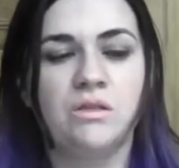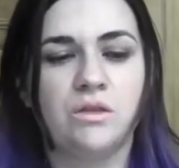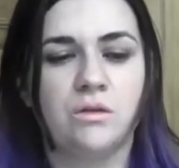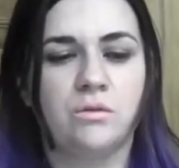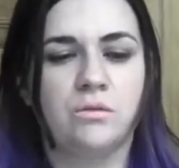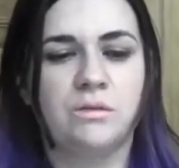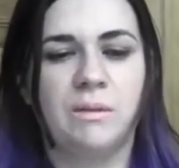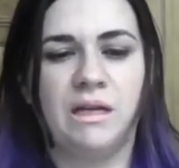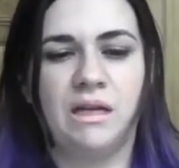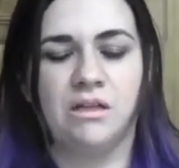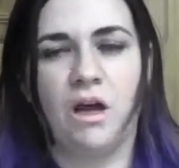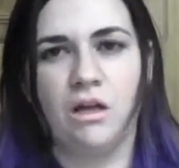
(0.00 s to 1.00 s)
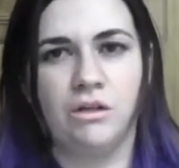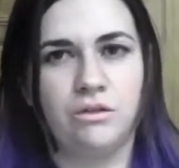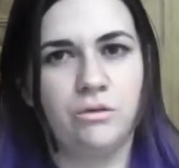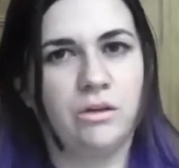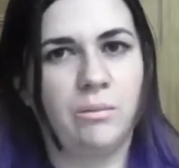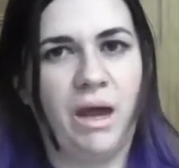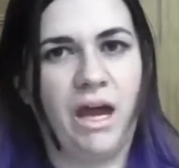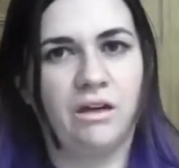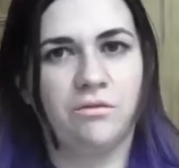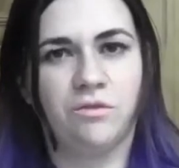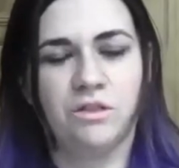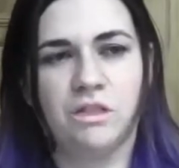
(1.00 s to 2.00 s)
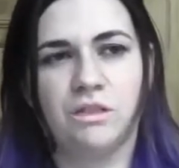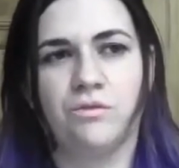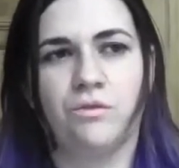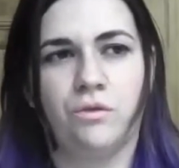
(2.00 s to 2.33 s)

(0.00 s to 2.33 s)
So spending $1 or $2 on the pattern versus